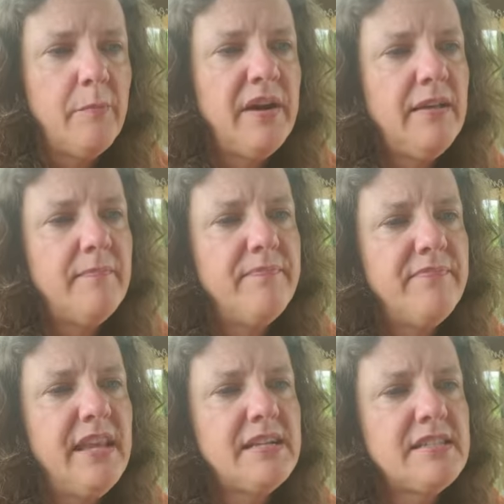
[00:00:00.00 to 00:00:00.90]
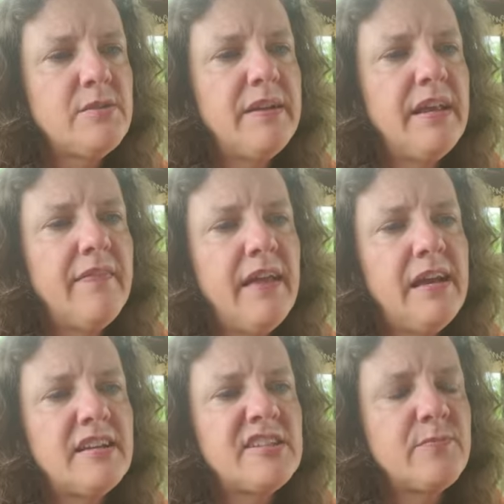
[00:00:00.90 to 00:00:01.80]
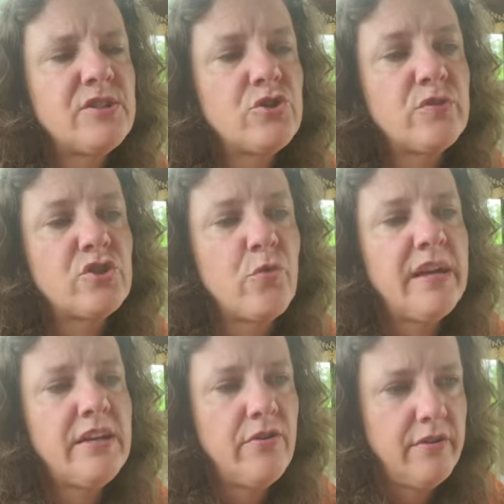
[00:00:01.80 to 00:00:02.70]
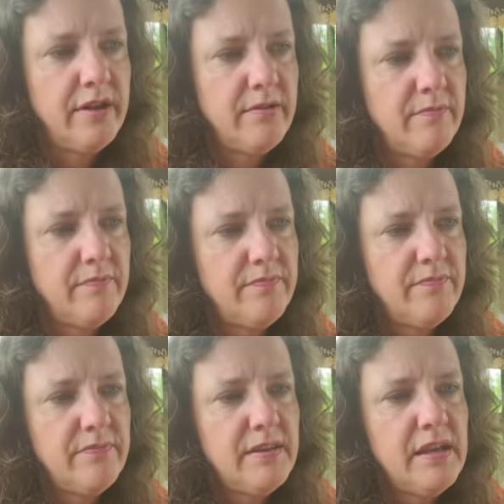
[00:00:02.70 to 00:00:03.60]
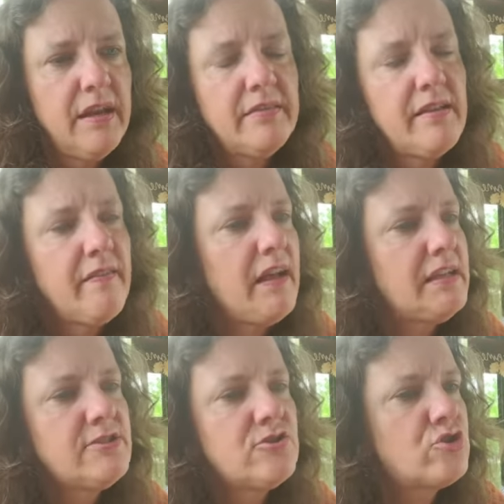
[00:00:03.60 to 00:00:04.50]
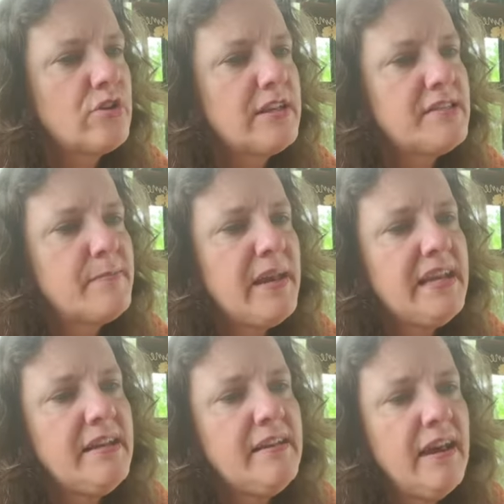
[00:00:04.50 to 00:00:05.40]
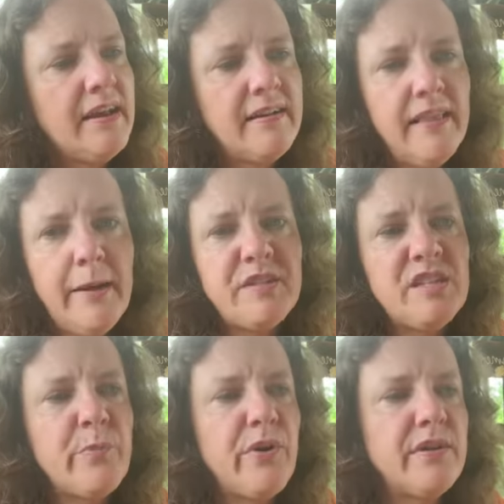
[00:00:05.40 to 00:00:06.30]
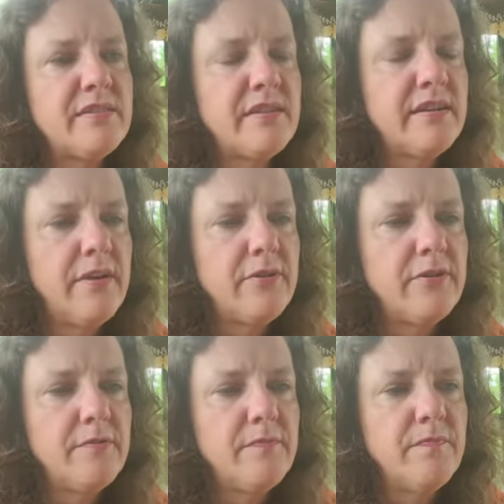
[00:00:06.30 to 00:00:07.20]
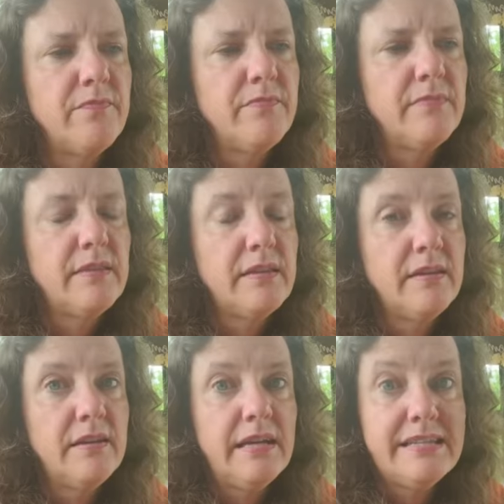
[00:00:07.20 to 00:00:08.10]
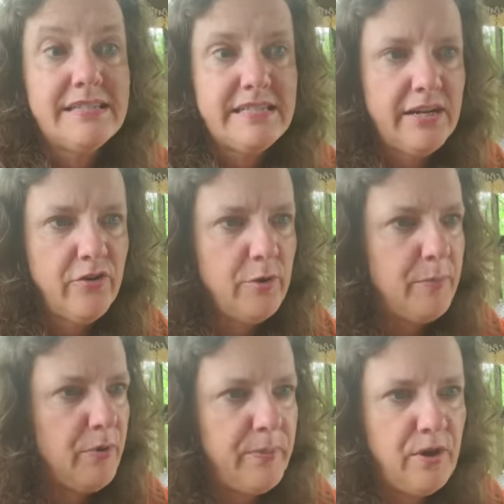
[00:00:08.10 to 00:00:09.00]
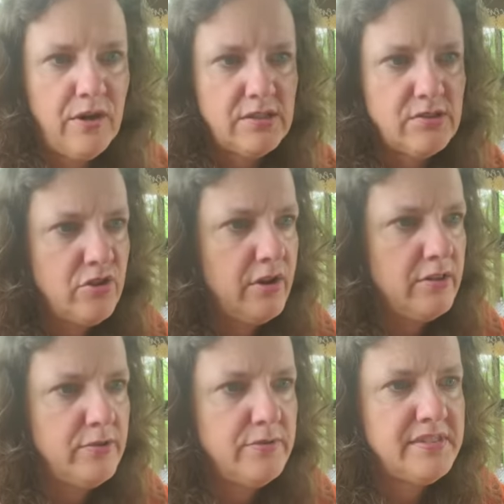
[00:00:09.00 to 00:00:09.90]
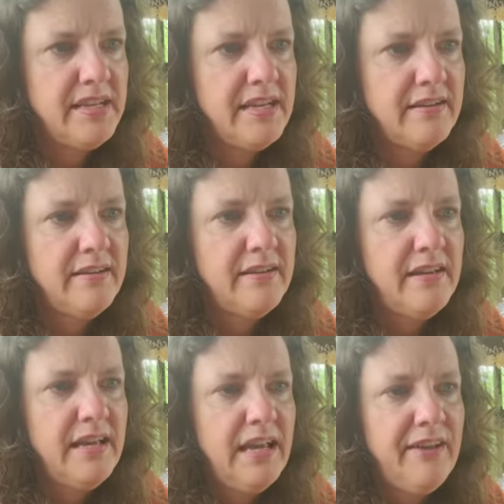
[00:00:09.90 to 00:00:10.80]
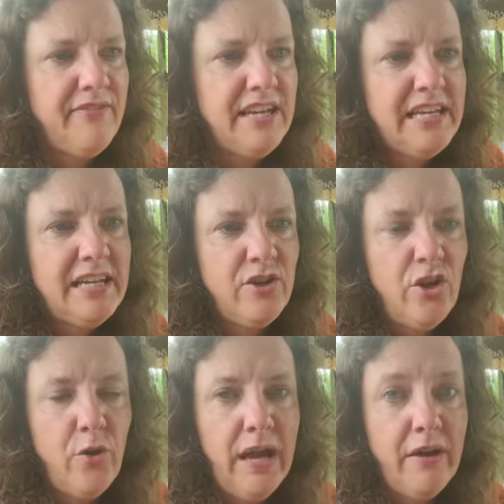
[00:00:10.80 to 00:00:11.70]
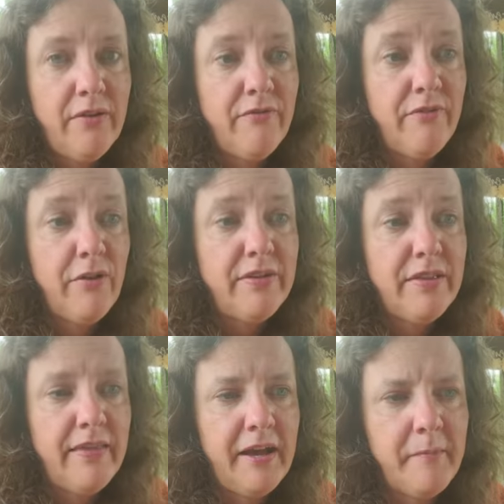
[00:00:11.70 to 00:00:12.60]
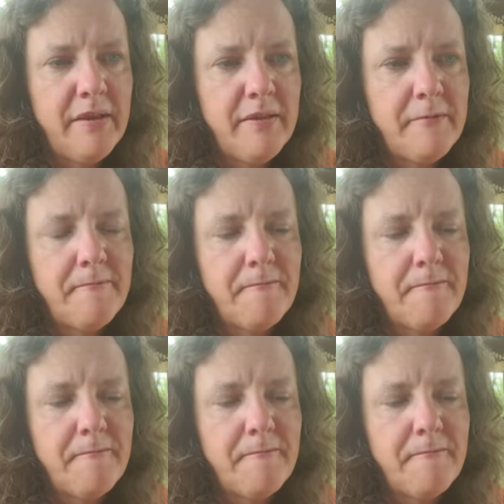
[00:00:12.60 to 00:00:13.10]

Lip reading: But next minute, that expression was quite gone. The lion shook his mane and clapped his paws together. Terrible paws, thought Lucy, if he didn't know how to velvet them,